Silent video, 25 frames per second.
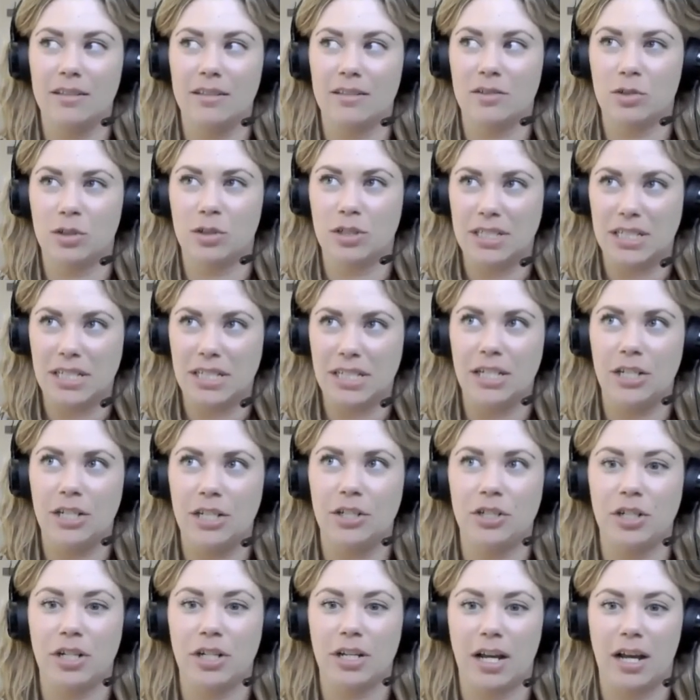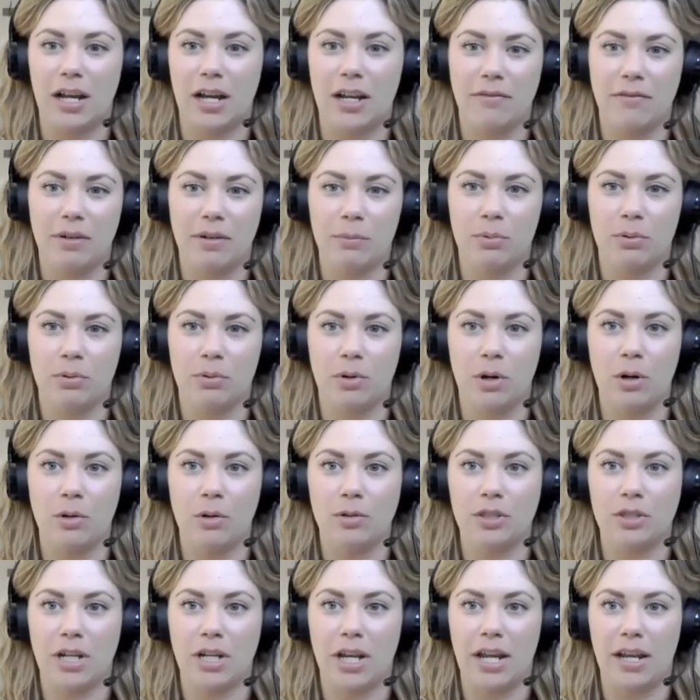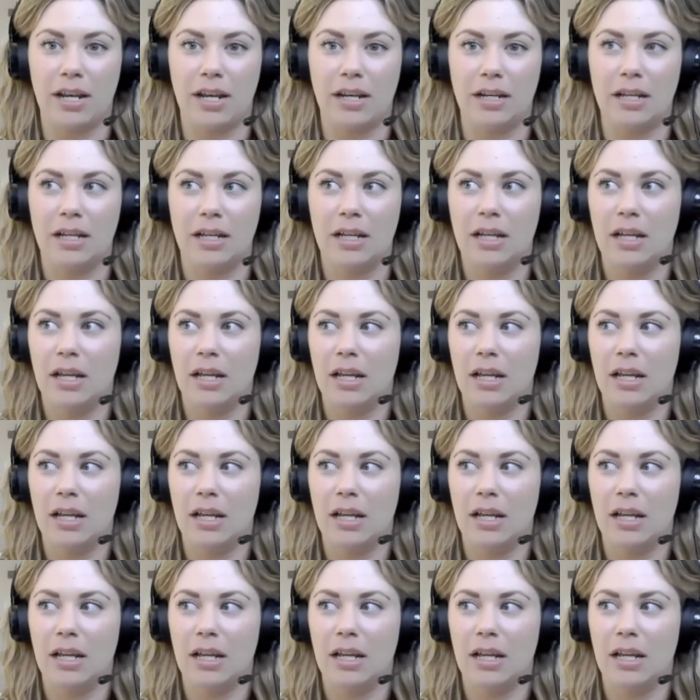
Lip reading: strategic kind of approach and